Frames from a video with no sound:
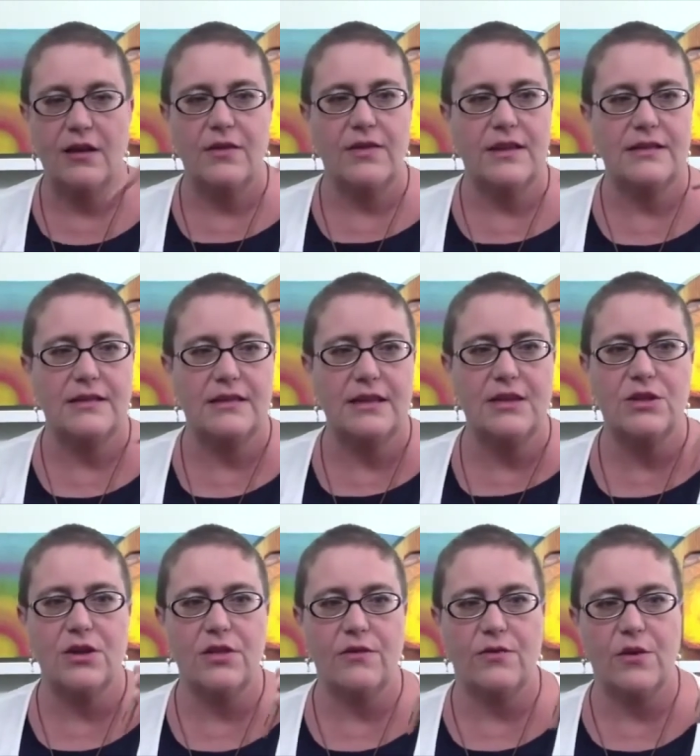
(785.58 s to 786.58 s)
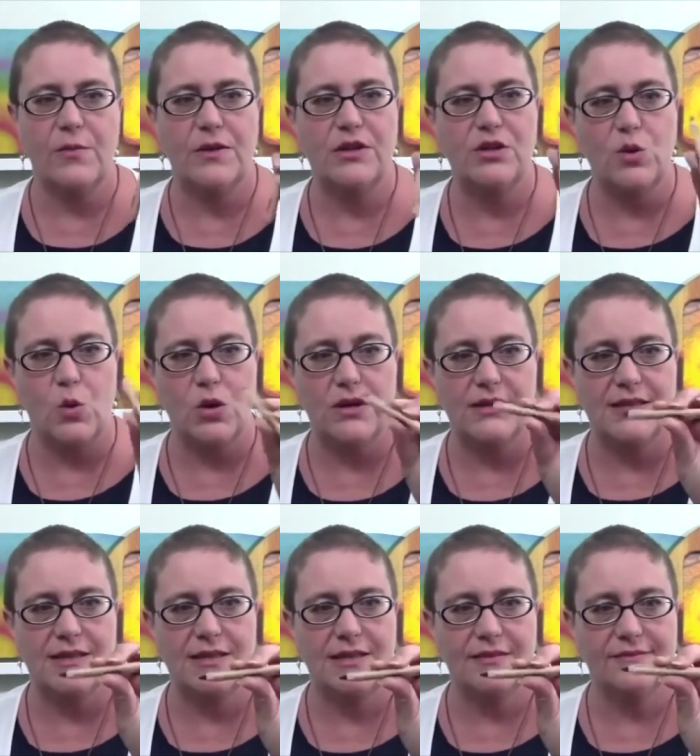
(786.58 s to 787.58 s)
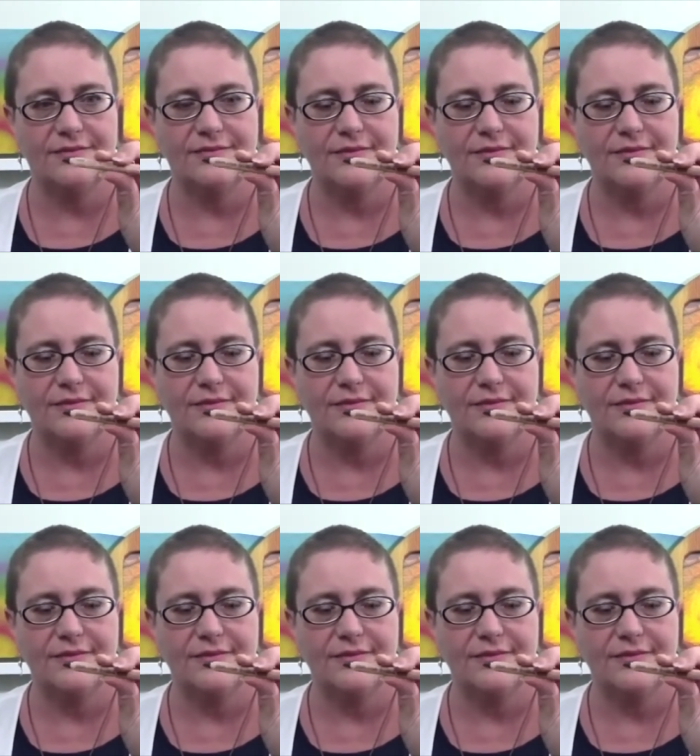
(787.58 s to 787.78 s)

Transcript: This these are the Ferby shorts.